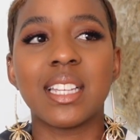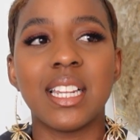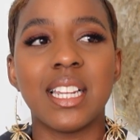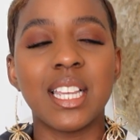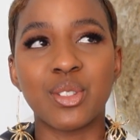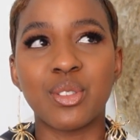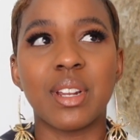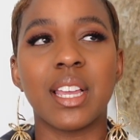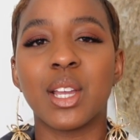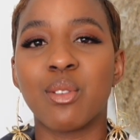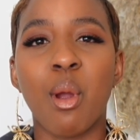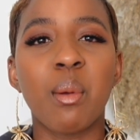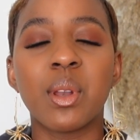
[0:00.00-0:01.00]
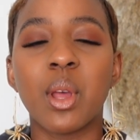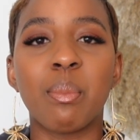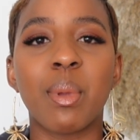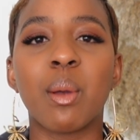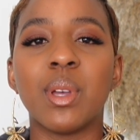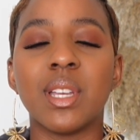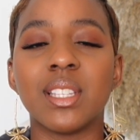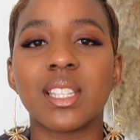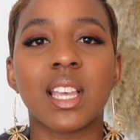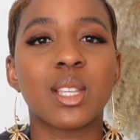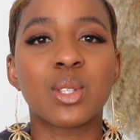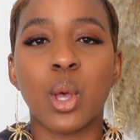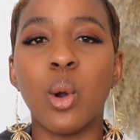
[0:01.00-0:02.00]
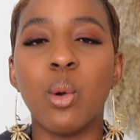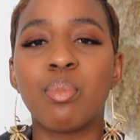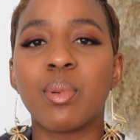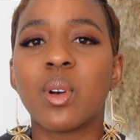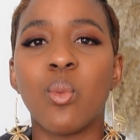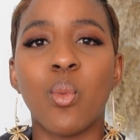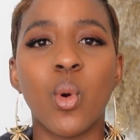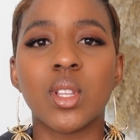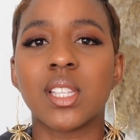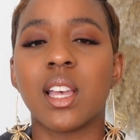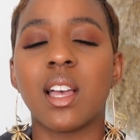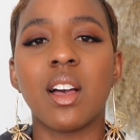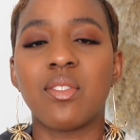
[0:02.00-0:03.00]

Literally, growing up, it was soap, water,